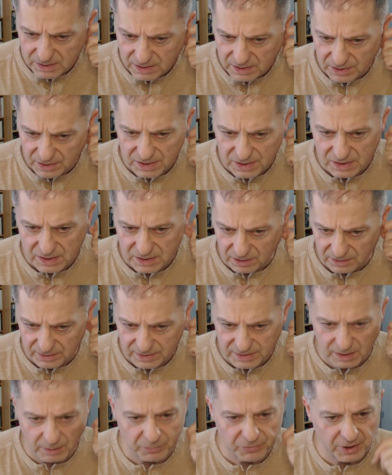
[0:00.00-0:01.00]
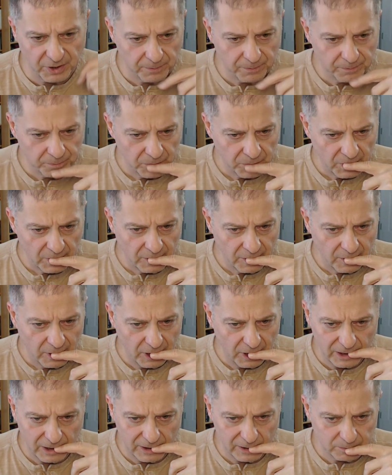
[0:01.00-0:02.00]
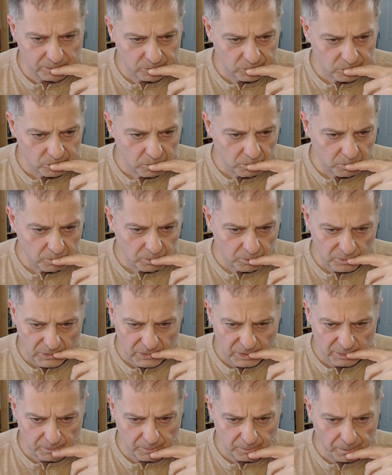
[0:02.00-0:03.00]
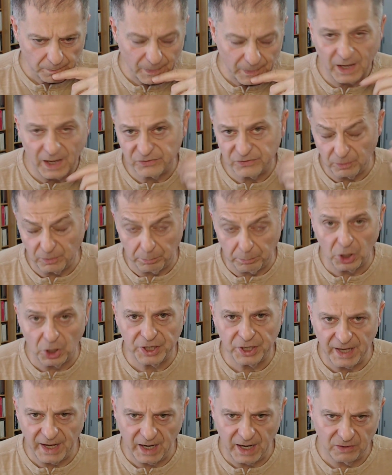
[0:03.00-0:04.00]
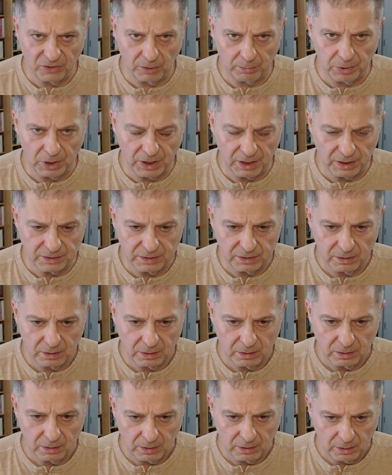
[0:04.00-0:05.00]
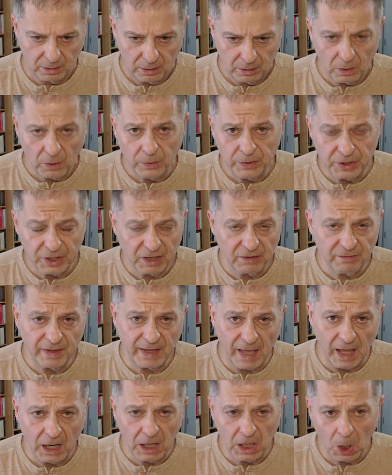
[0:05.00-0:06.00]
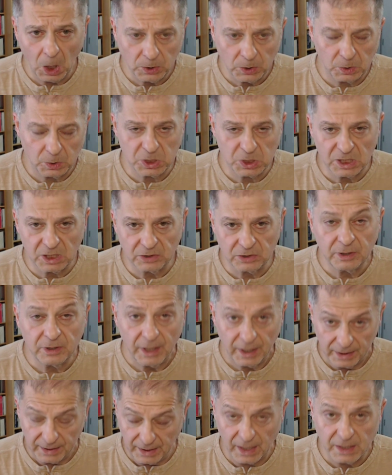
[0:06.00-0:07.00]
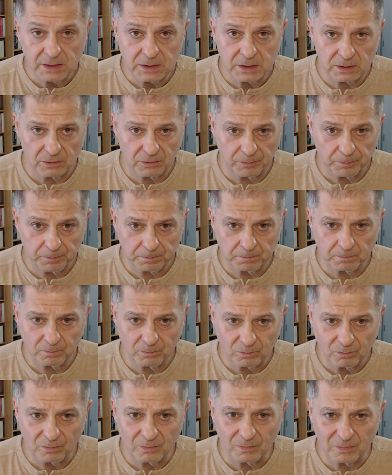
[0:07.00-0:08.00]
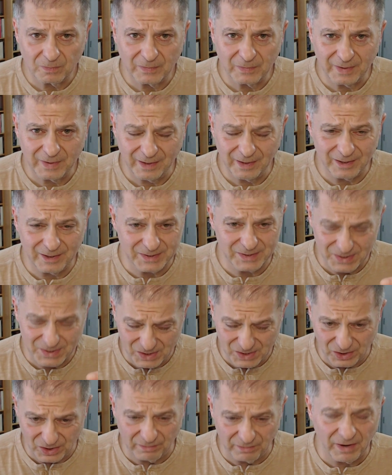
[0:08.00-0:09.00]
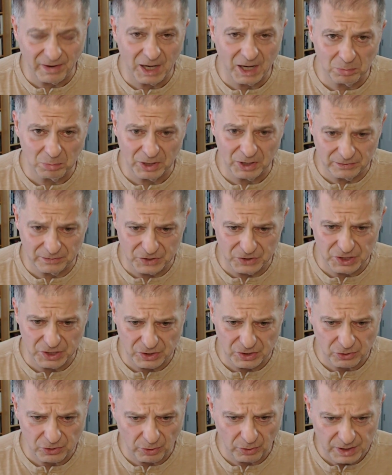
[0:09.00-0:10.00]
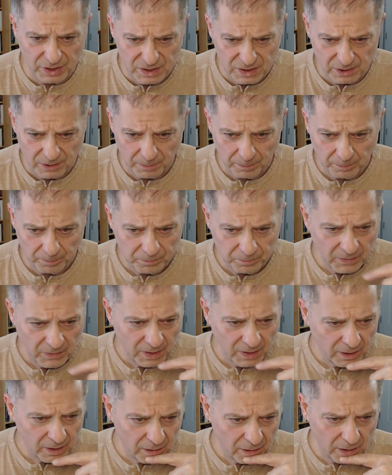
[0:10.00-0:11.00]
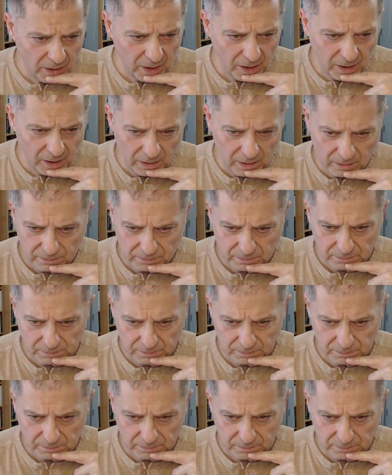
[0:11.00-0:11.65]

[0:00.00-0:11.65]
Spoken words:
there's still something. And it's a body and the blood. Oh, you're giving alcohol to children? Yes, because it's the divine blood of Jesus Christ. Okay.